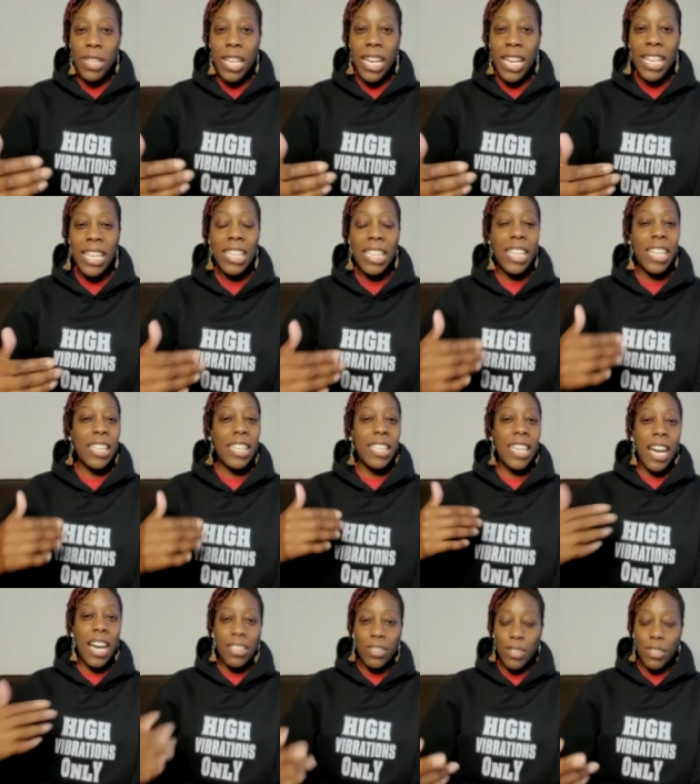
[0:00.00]
like and
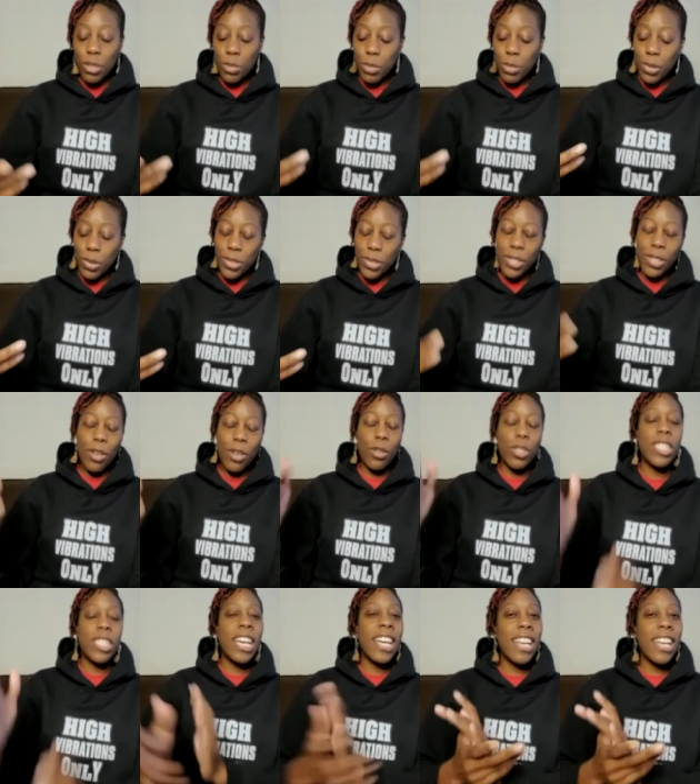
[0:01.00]
knowledgeable. So
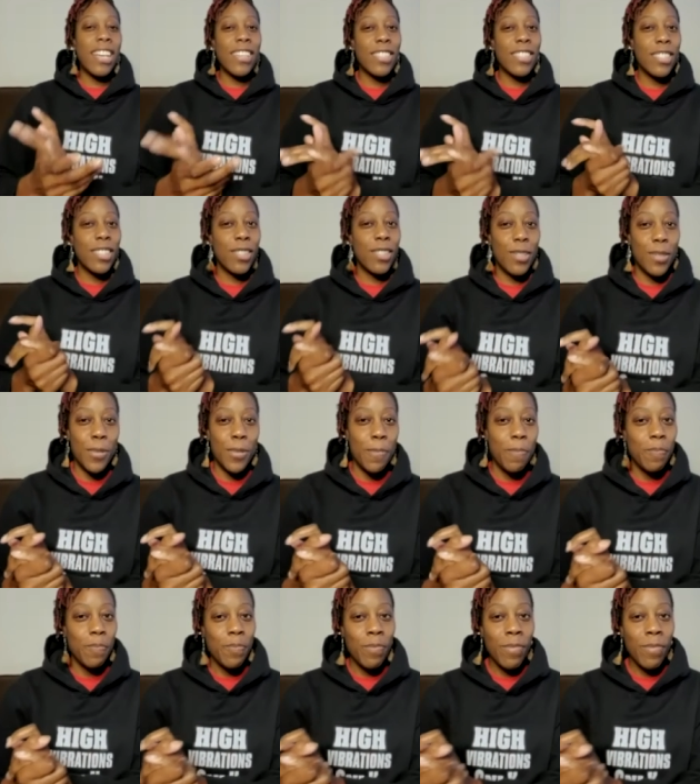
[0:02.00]
shout outs to you.
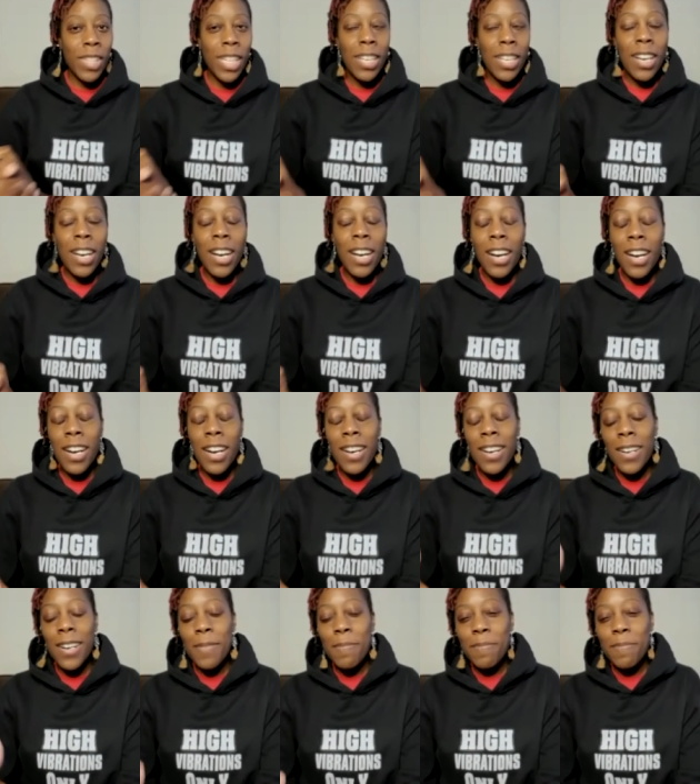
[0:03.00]
Thank you.
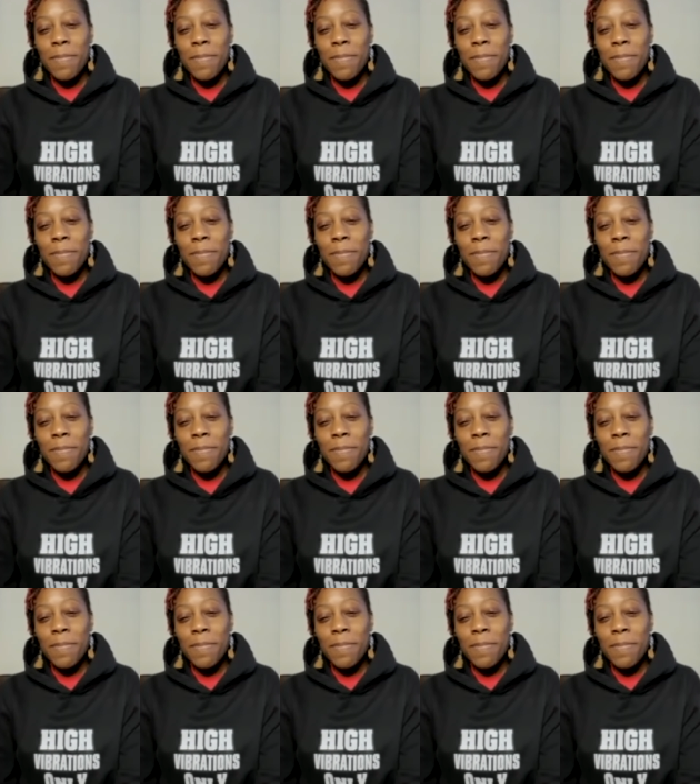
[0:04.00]
Um,